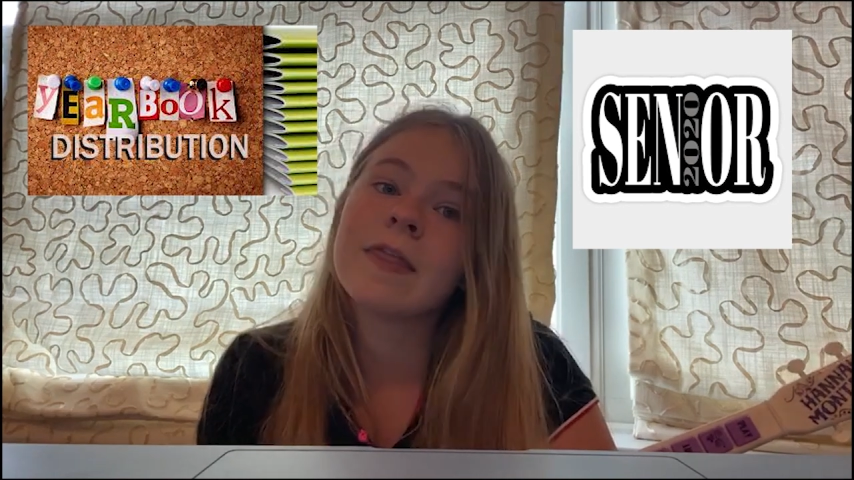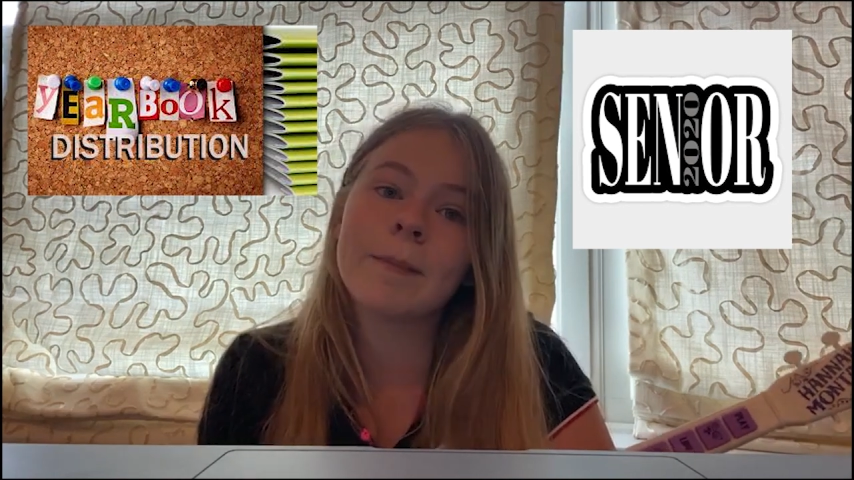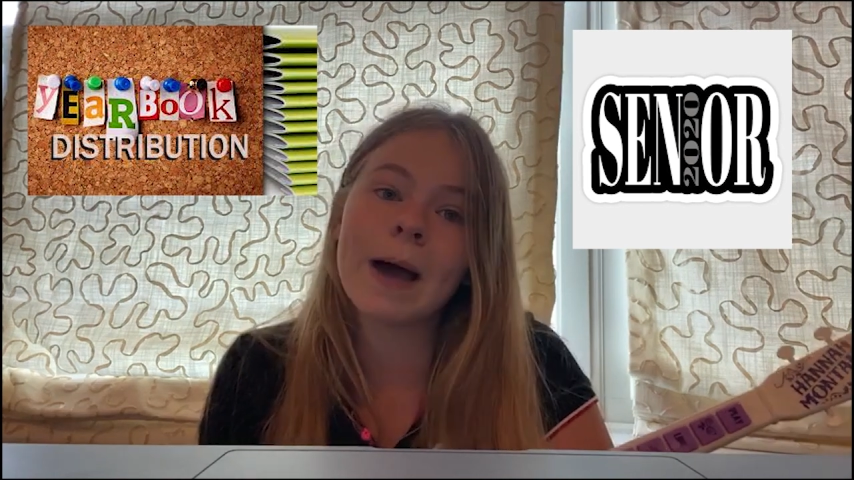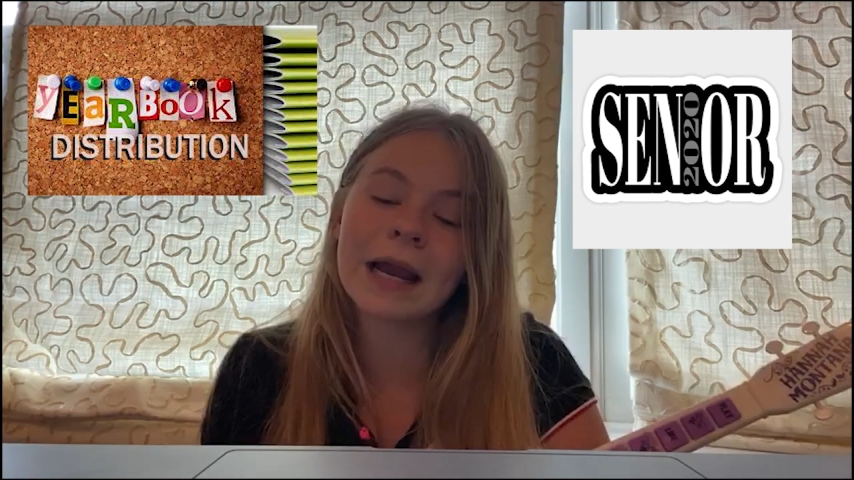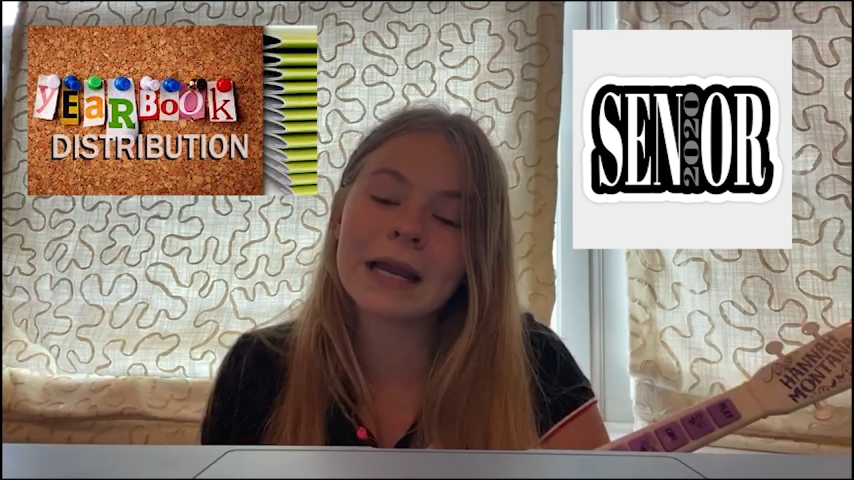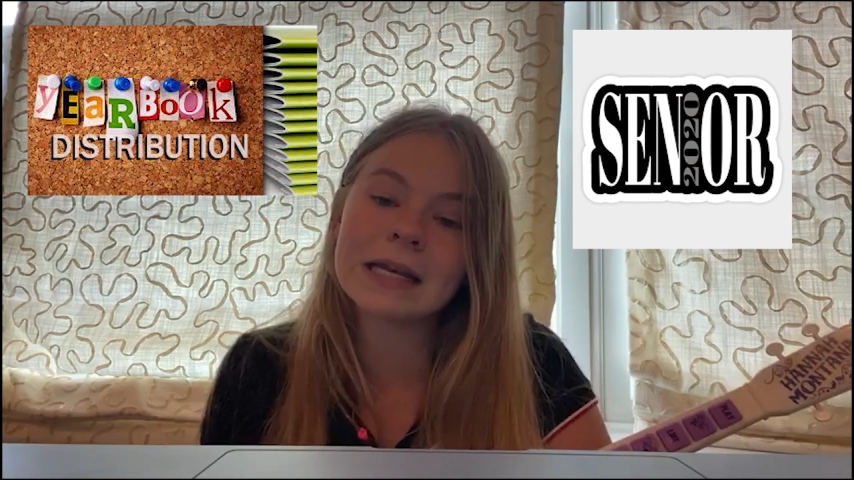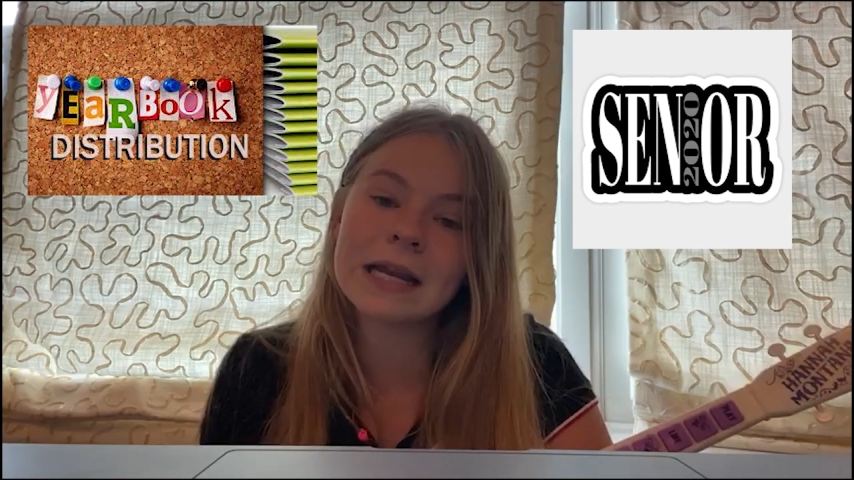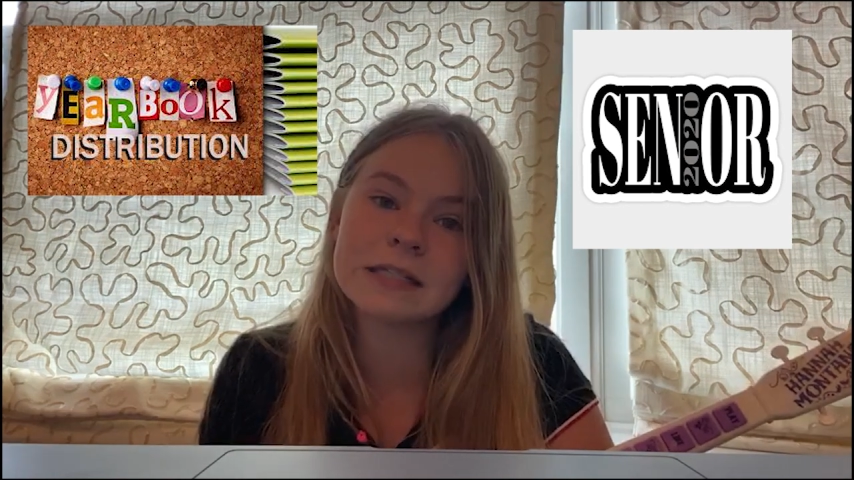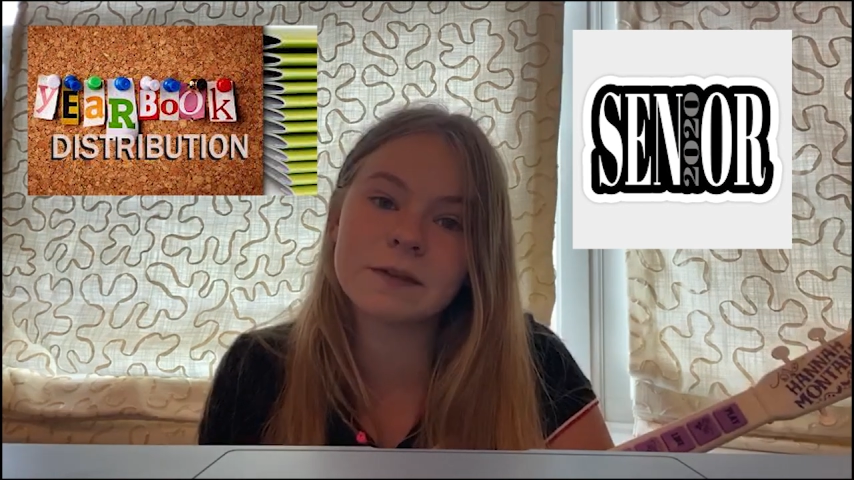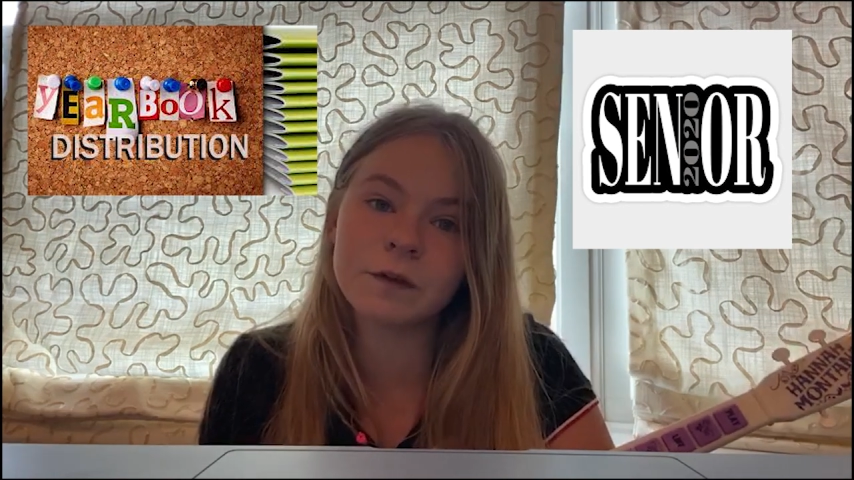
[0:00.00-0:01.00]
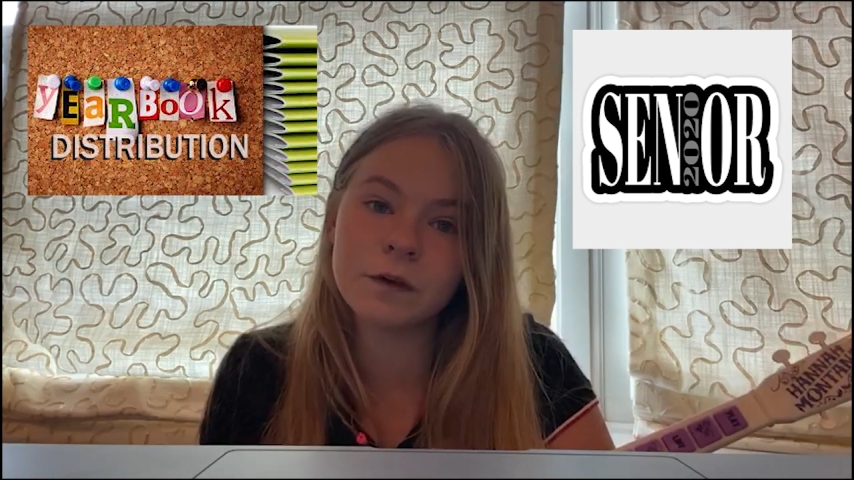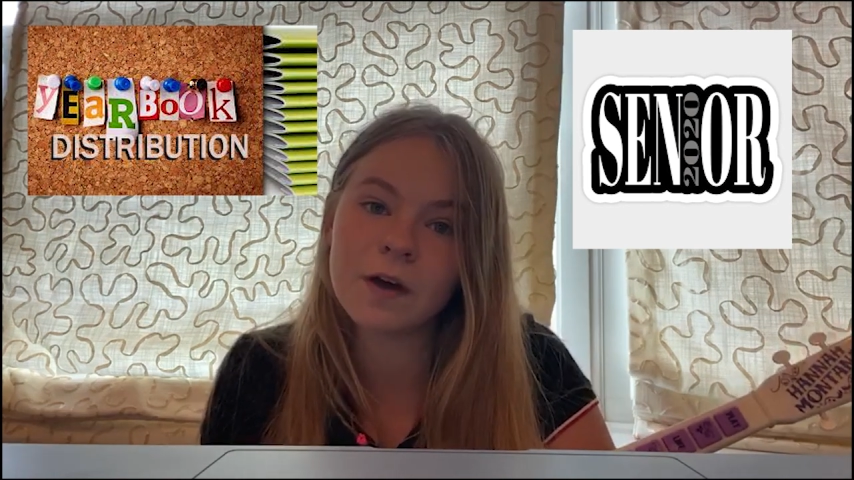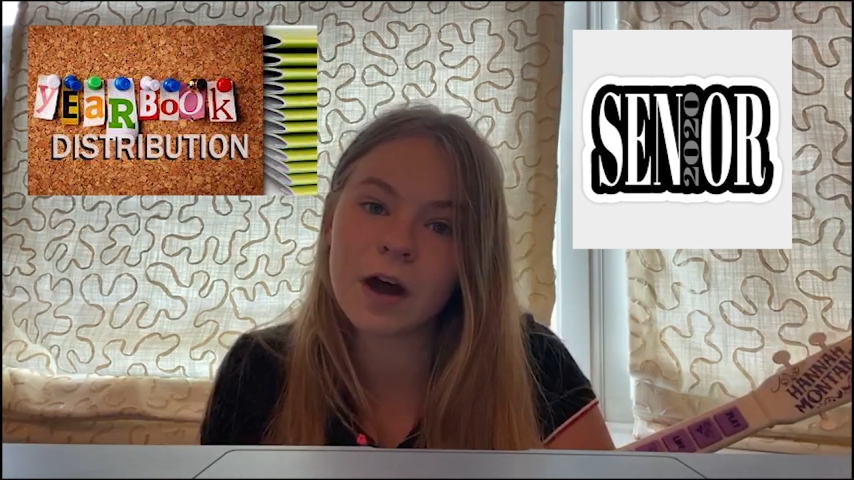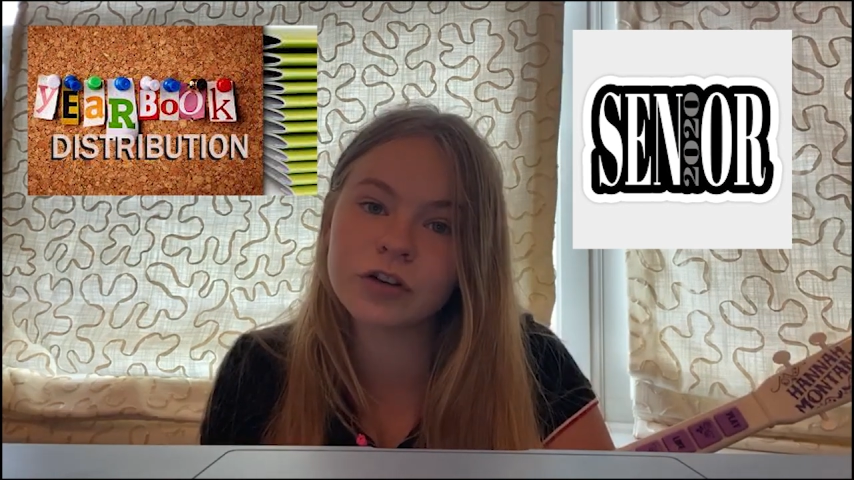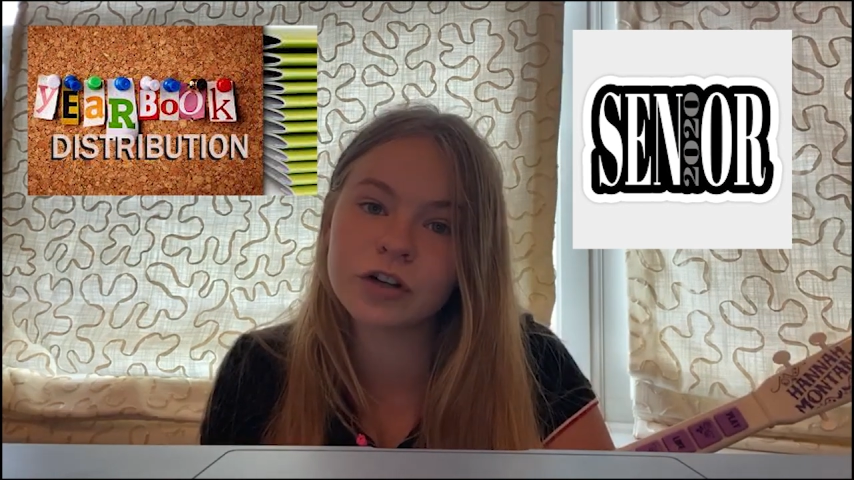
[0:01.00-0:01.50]
The bag contains the food
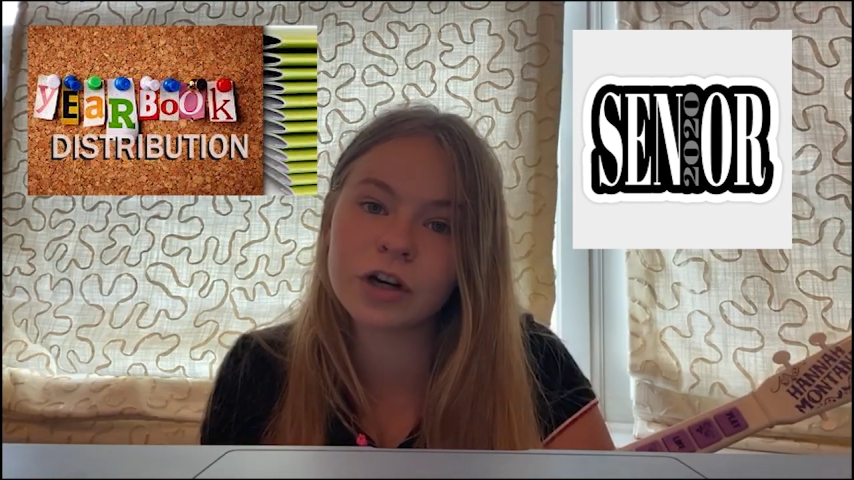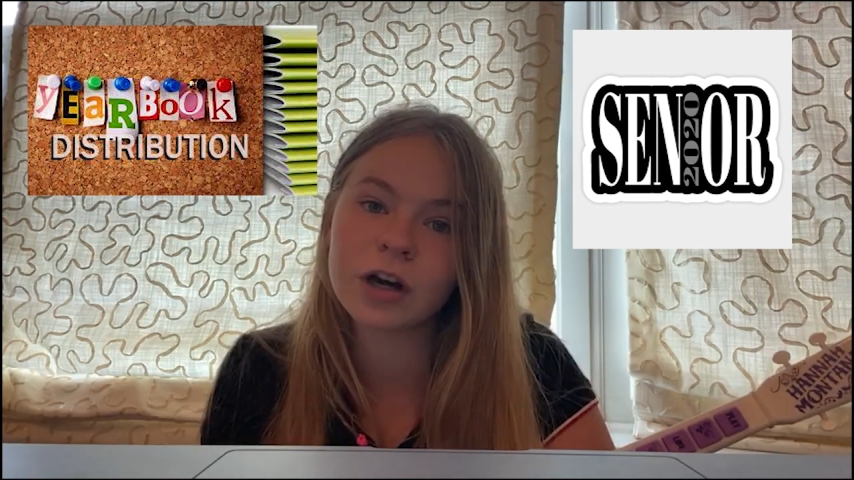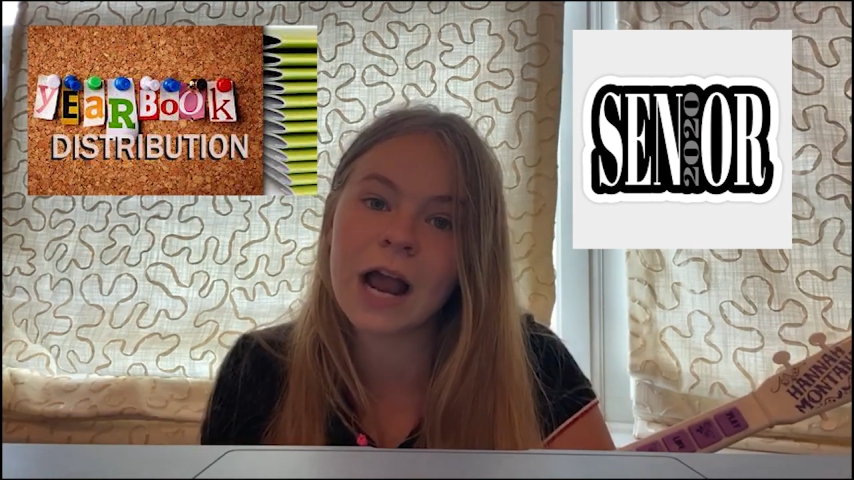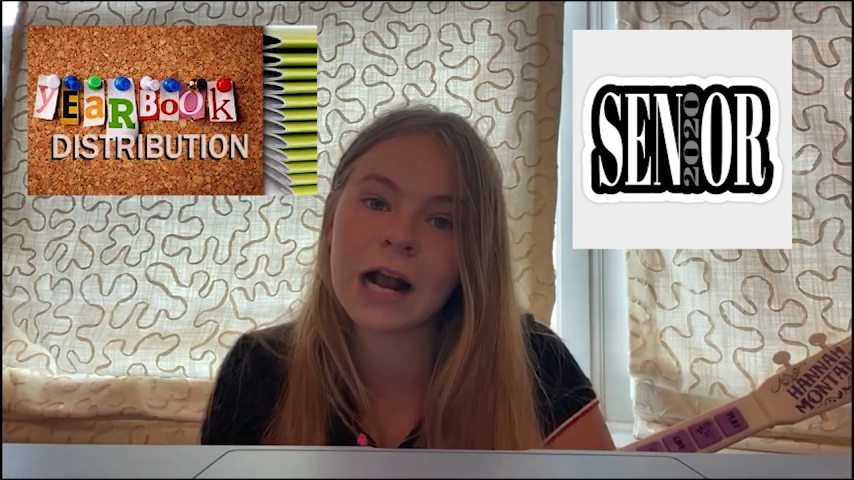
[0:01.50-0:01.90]
voucher,